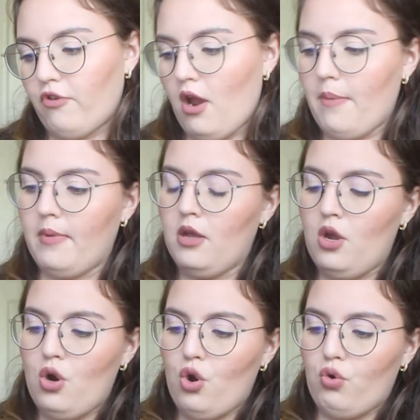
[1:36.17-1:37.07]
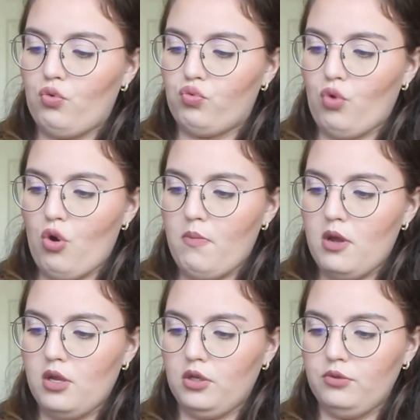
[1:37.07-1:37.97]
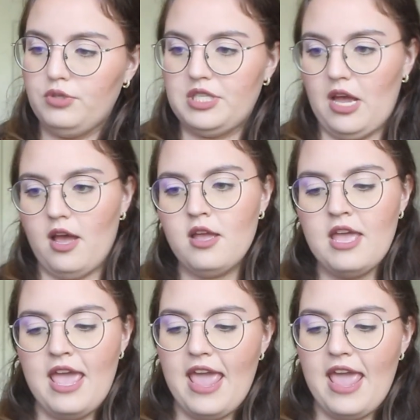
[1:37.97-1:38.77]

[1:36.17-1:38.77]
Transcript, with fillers: from Roma Lusa,